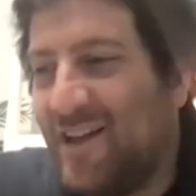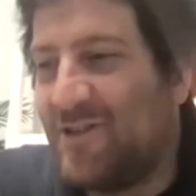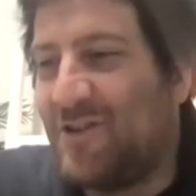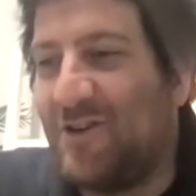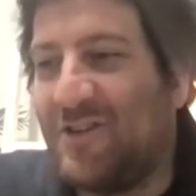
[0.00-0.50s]

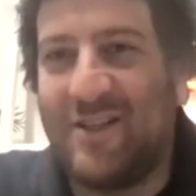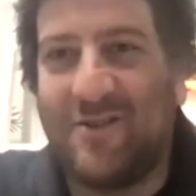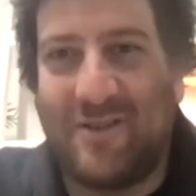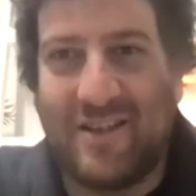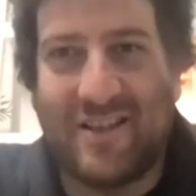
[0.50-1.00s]
duty
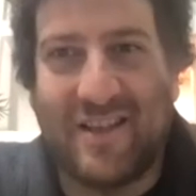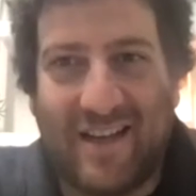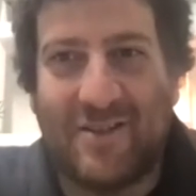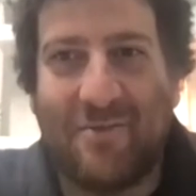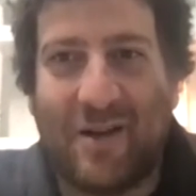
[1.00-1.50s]
to these
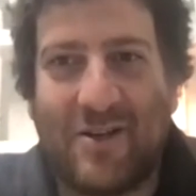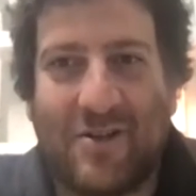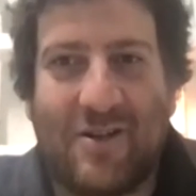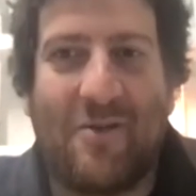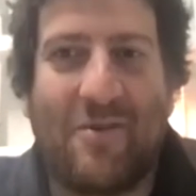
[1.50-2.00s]
guys to make
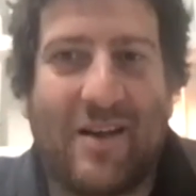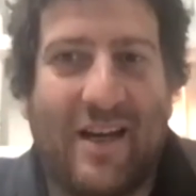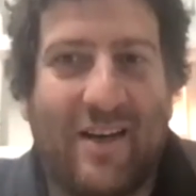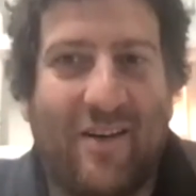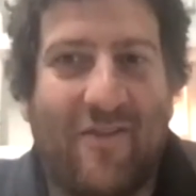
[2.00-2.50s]
sure that we
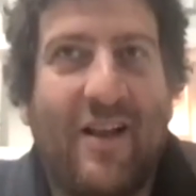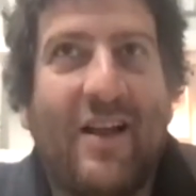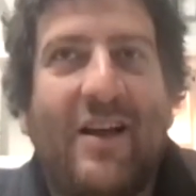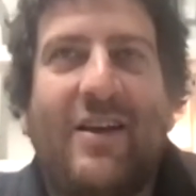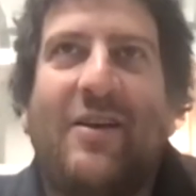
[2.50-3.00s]
kind of,
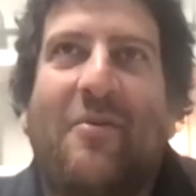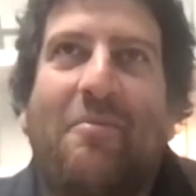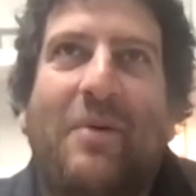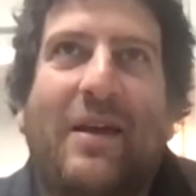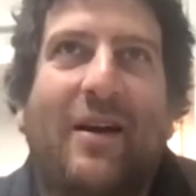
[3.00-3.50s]
you know,
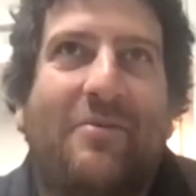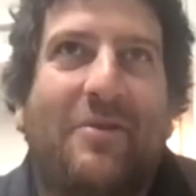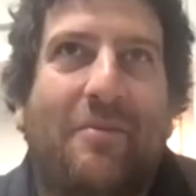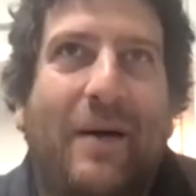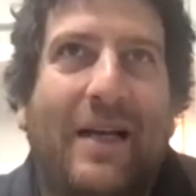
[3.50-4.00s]
pick up the
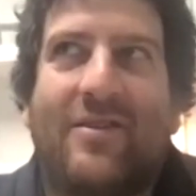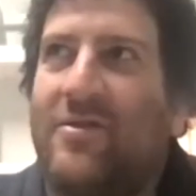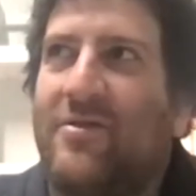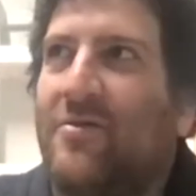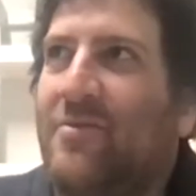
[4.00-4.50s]

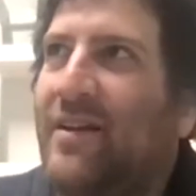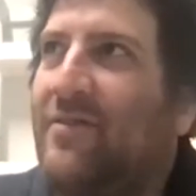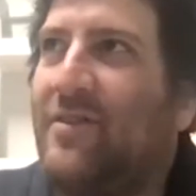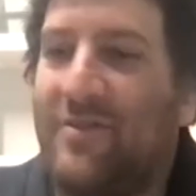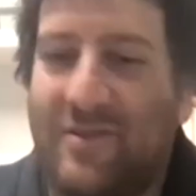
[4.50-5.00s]
baton or whatever
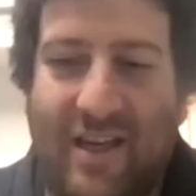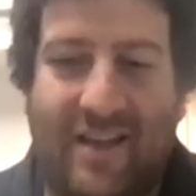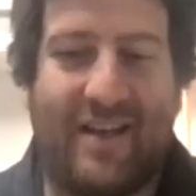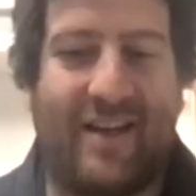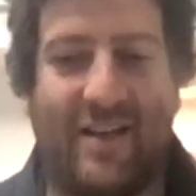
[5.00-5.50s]
you say
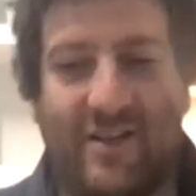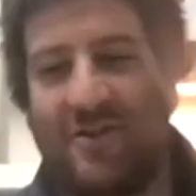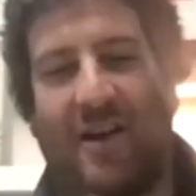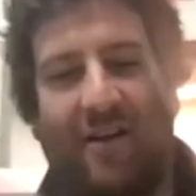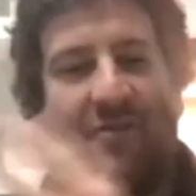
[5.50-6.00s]
in English to
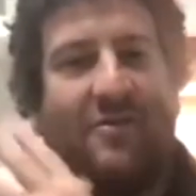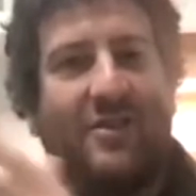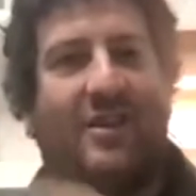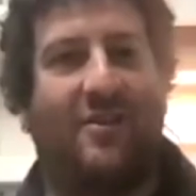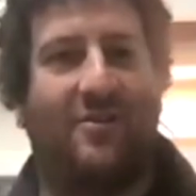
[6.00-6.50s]
kind of
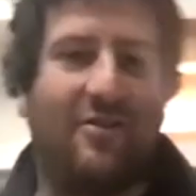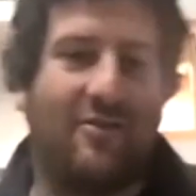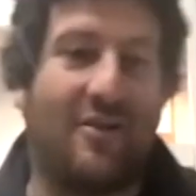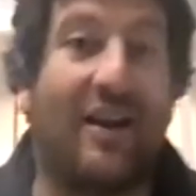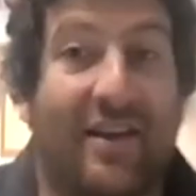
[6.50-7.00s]
continue the,
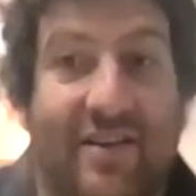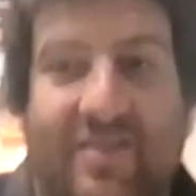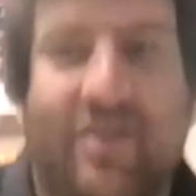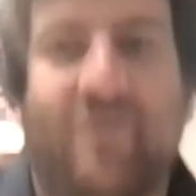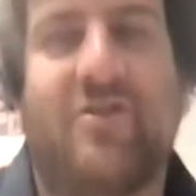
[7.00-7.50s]
the
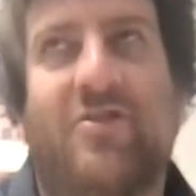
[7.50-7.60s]
legacy of the